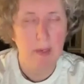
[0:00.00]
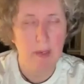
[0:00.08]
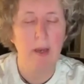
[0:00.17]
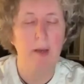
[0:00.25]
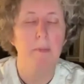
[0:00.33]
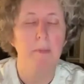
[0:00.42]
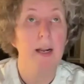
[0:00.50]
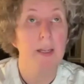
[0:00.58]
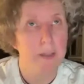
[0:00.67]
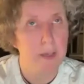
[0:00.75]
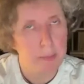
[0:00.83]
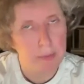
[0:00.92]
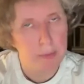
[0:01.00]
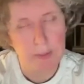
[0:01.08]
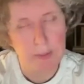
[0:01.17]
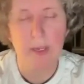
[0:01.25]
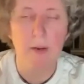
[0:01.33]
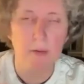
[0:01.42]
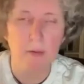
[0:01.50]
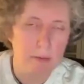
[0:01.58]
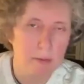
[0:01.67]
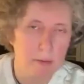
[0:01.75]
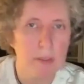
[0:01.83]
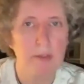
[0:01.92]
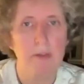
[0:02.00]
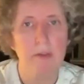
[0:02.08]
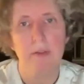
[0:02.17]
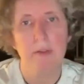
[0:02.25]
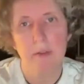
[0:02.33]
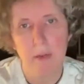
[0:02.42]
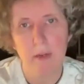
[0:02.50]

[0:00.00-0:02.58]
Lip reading: Alzheimer's is now considered